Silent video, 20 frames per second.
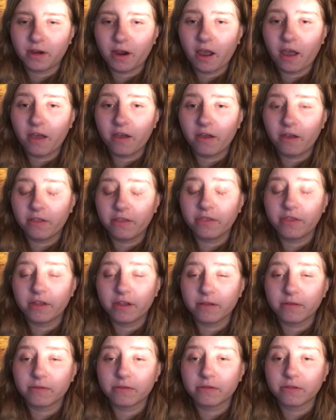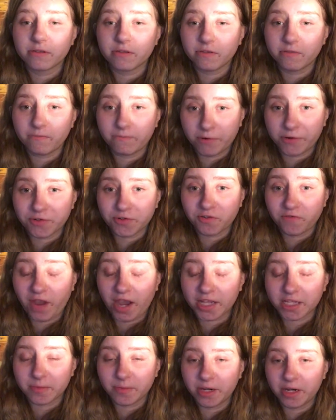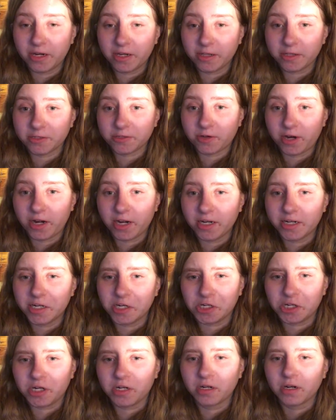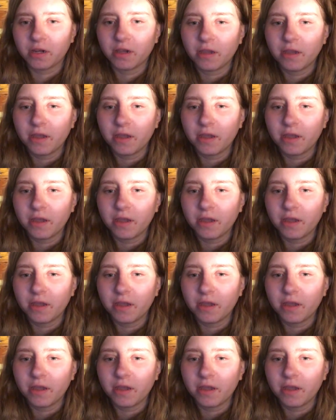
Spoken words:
the Prisoner of Azkaban illustrated edition,